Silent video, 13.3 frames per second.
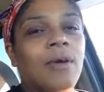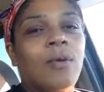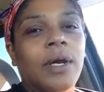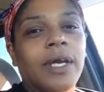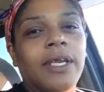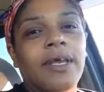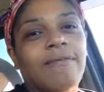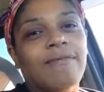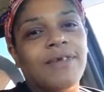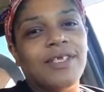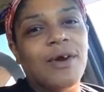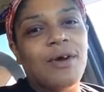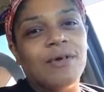quick enough
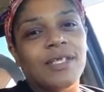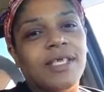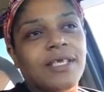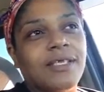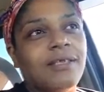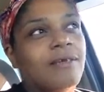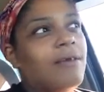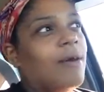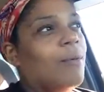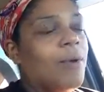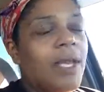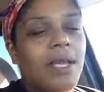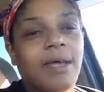results, because,
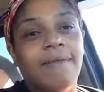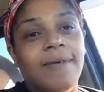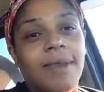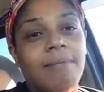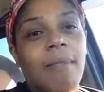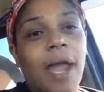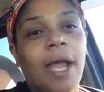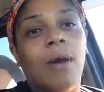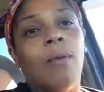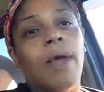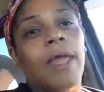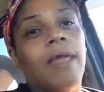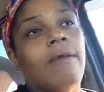we live in
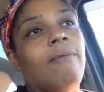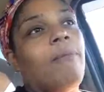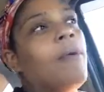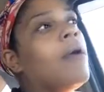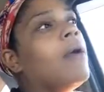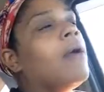microwave